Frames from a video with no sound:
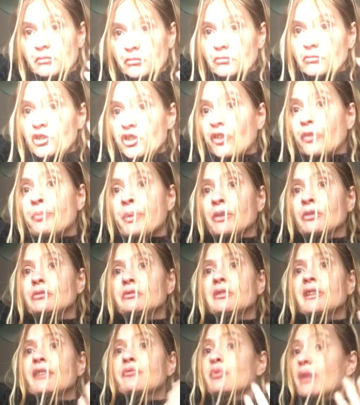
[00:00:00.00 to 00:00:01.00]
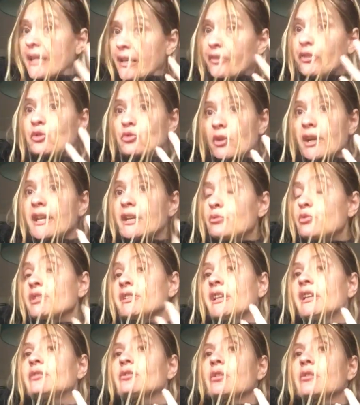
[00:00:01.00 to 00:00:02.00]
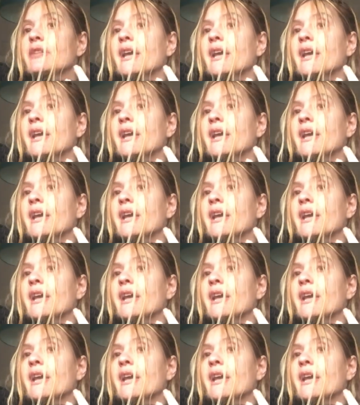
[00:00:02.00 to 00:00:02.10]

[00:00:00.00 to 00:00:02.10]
which is part of the left brain, is great. We need all